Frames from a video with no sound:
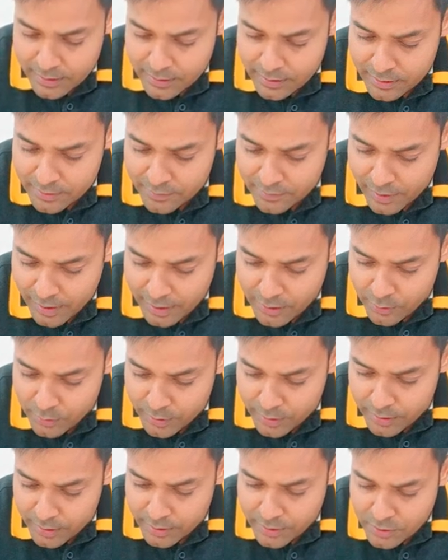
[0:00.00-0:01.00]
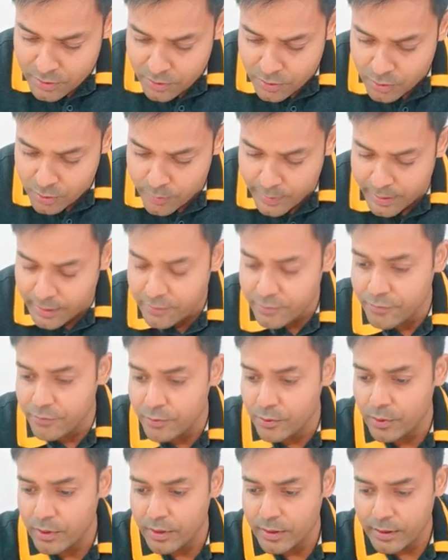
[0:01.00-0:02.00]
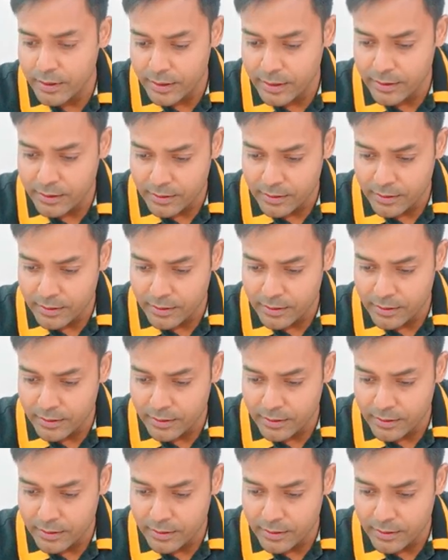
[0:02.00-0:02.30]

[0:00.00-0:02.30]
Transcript: The value here is 2400.